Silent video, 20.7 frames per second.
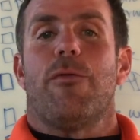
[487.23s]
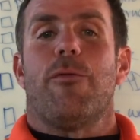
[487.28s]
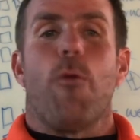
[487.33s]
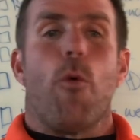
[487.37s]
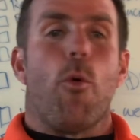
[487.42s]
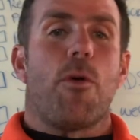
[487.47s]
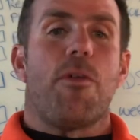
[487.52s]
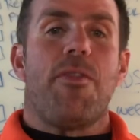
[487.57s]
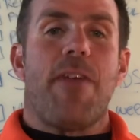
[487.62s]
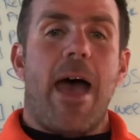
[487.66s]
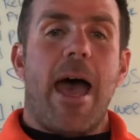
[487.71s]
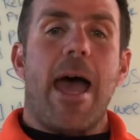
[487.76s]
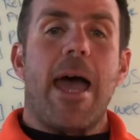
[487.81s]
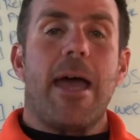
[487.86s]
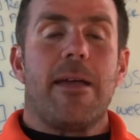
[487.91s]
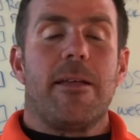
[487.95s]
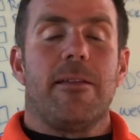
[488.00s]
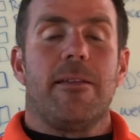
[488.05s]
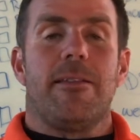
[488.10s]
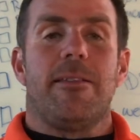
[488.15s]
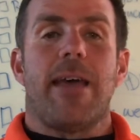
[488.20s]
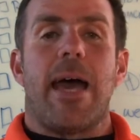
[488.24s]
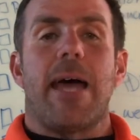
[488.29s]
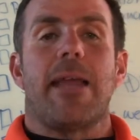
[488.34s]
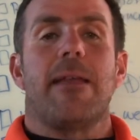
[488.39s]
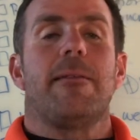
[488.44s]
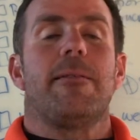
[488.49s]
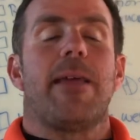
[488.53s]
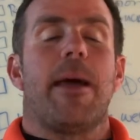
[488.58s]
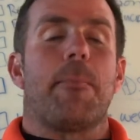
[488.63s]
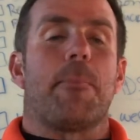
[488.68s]
for
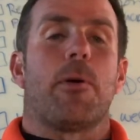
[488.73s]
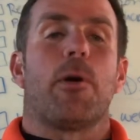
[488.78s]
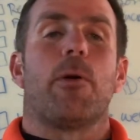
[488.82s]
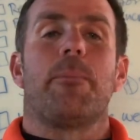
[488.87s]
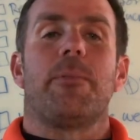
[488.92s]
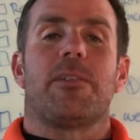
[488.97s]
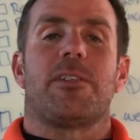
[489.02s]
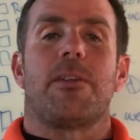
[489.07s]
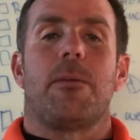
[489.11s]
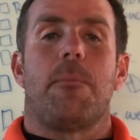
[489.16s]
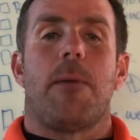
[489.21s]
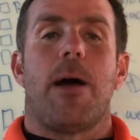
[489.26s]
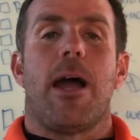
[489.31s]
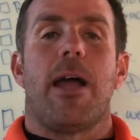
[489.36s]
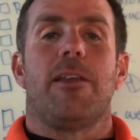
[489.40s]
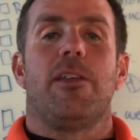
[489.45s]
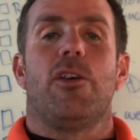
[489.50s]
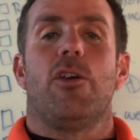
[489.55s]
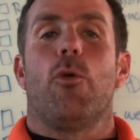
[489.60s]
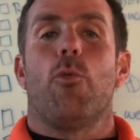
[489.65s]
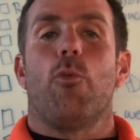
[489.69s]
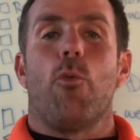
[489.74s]
that purpose in mind,